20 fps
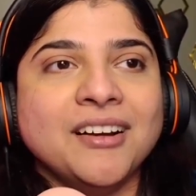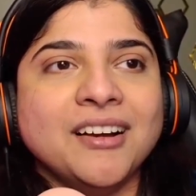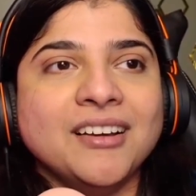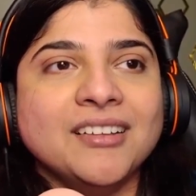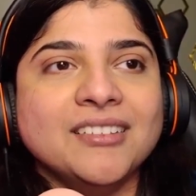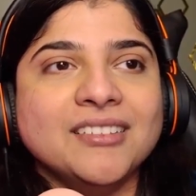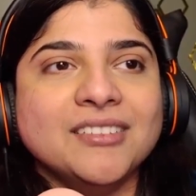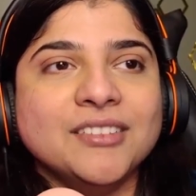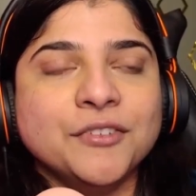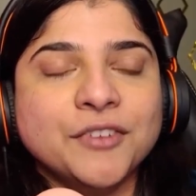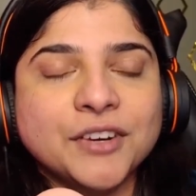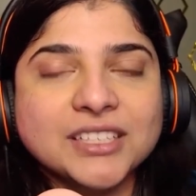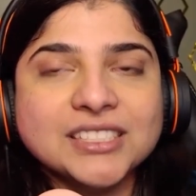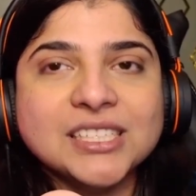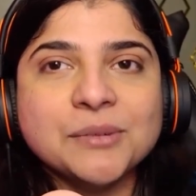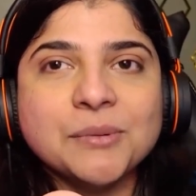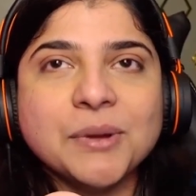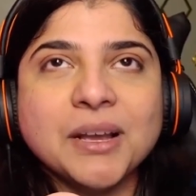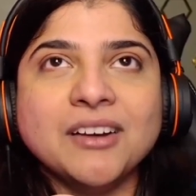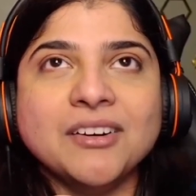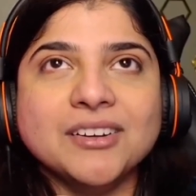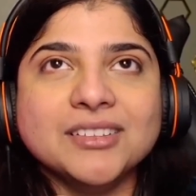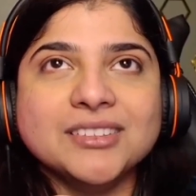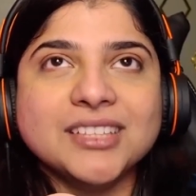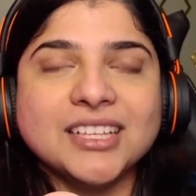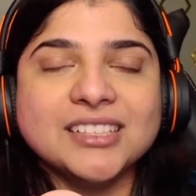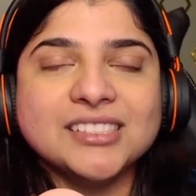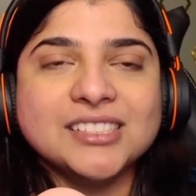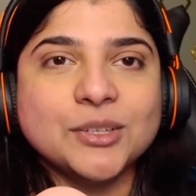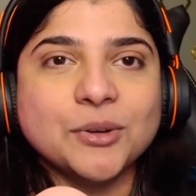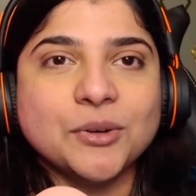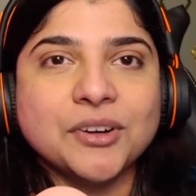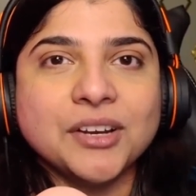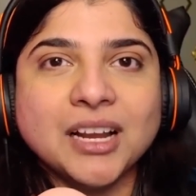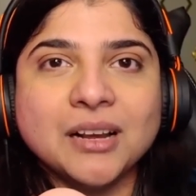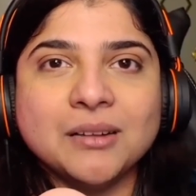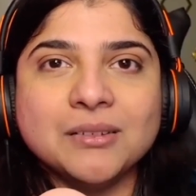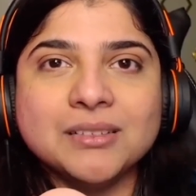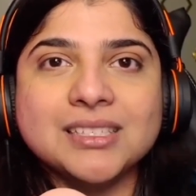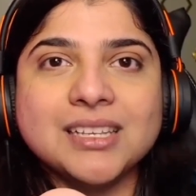The first time I heard that story,
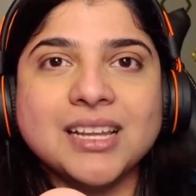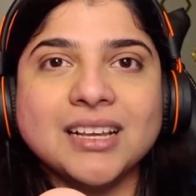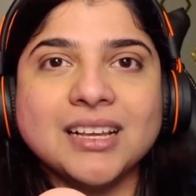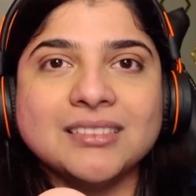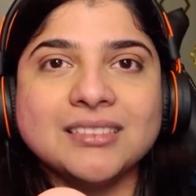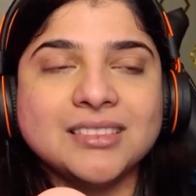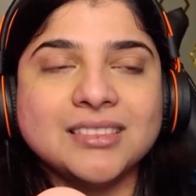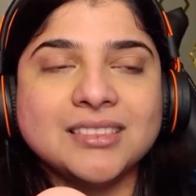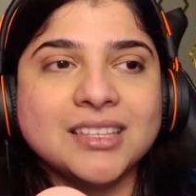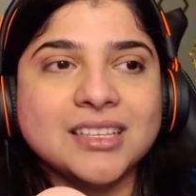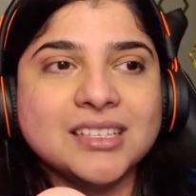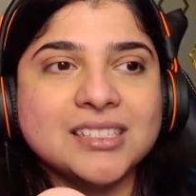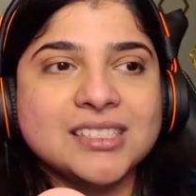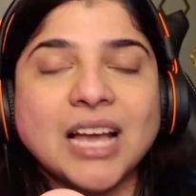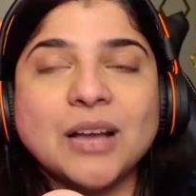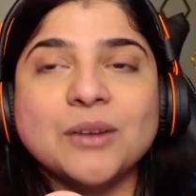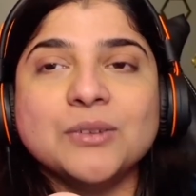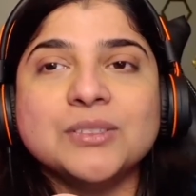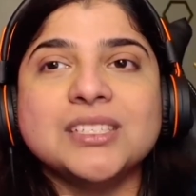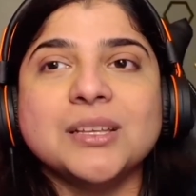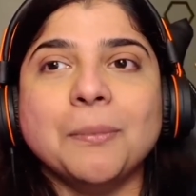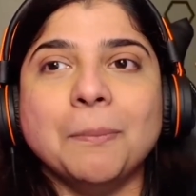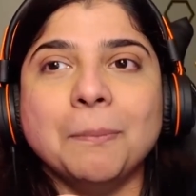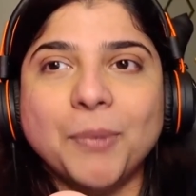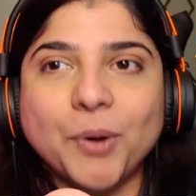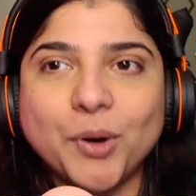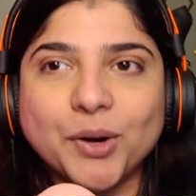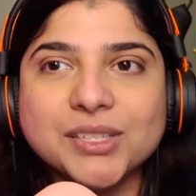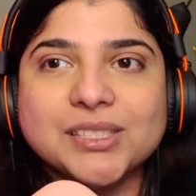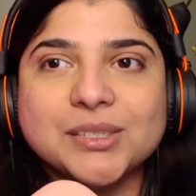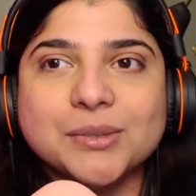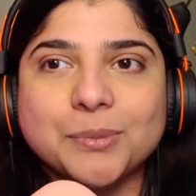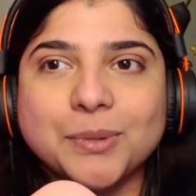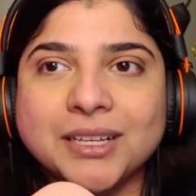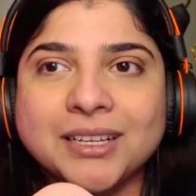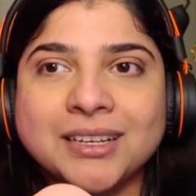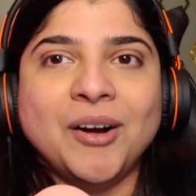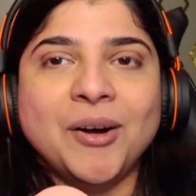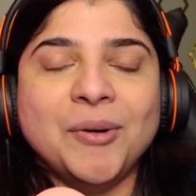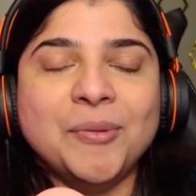I was like, this sounds
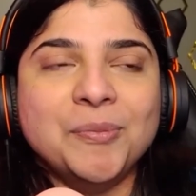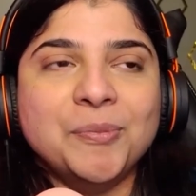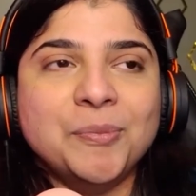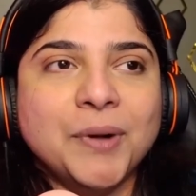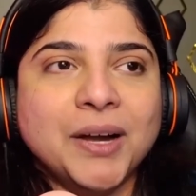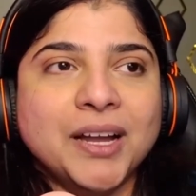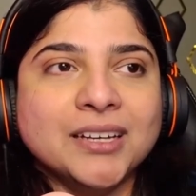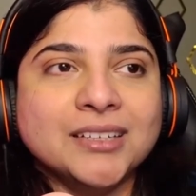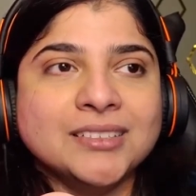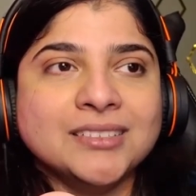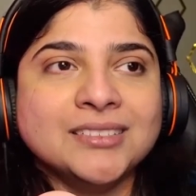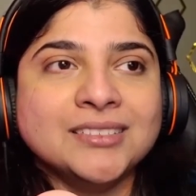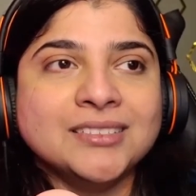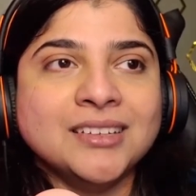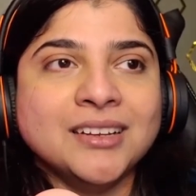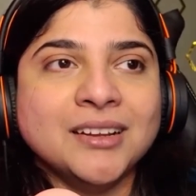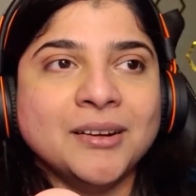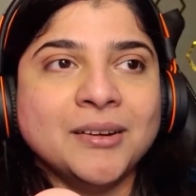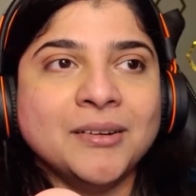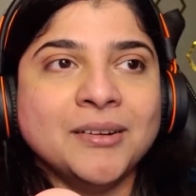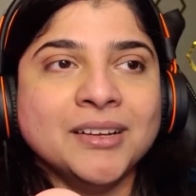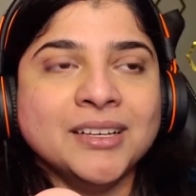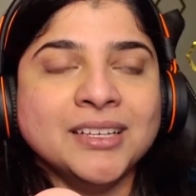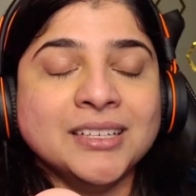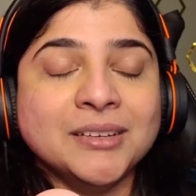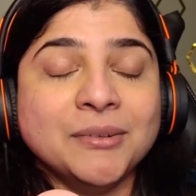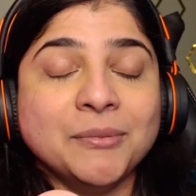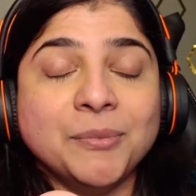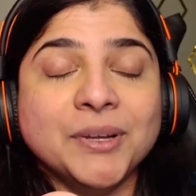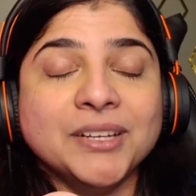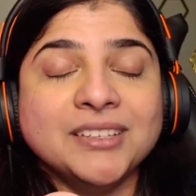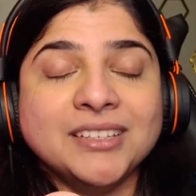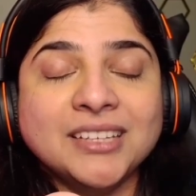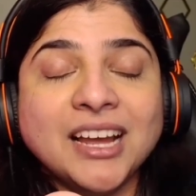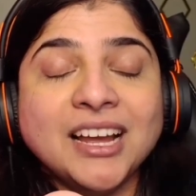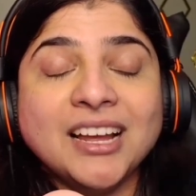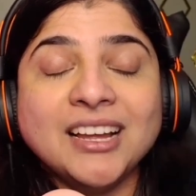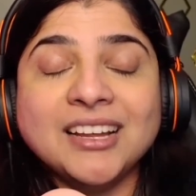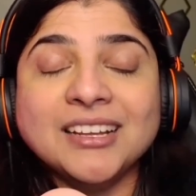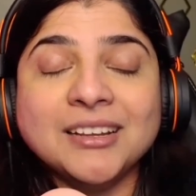impossible. But
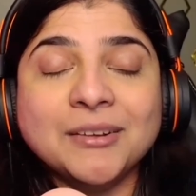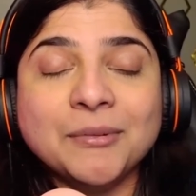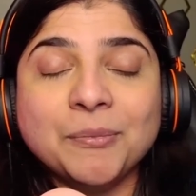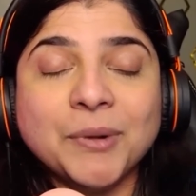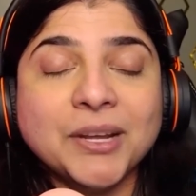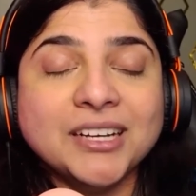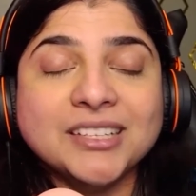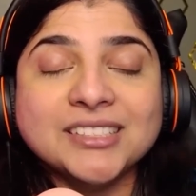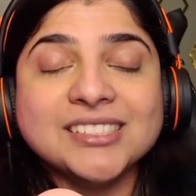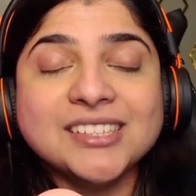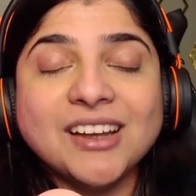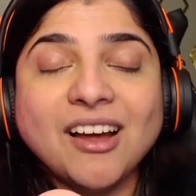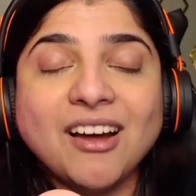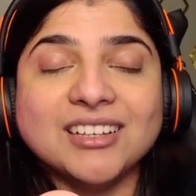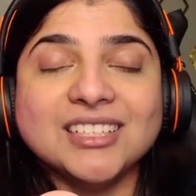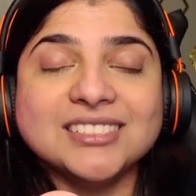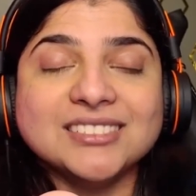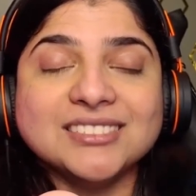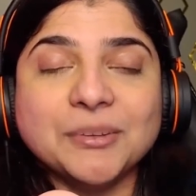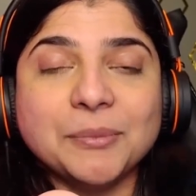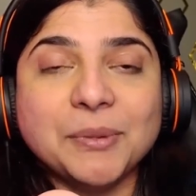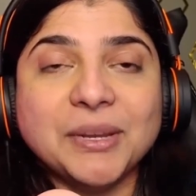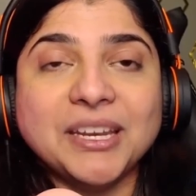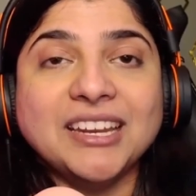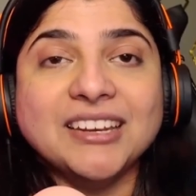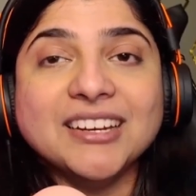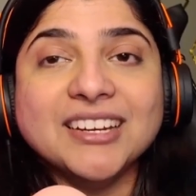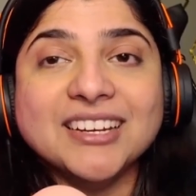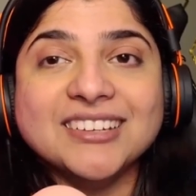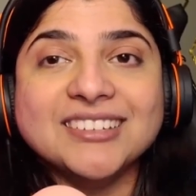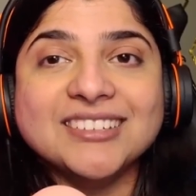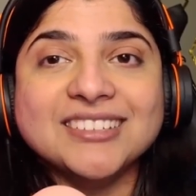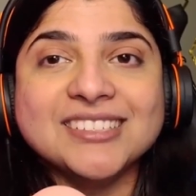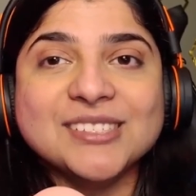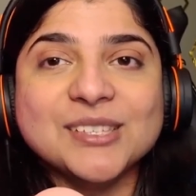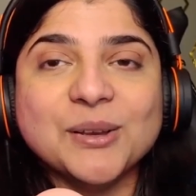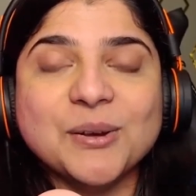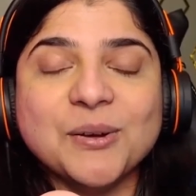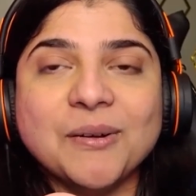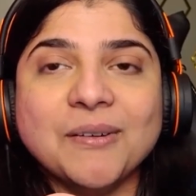yeah, but it's not. I mean, he did it.
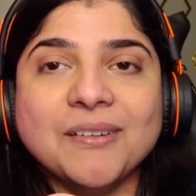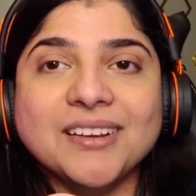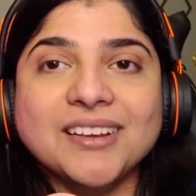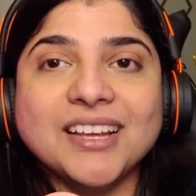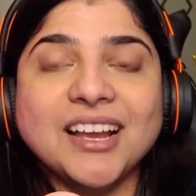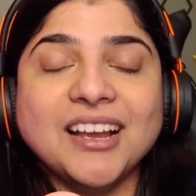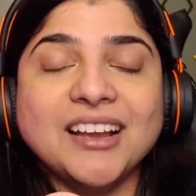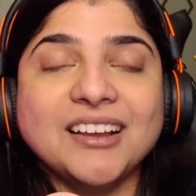So yeah,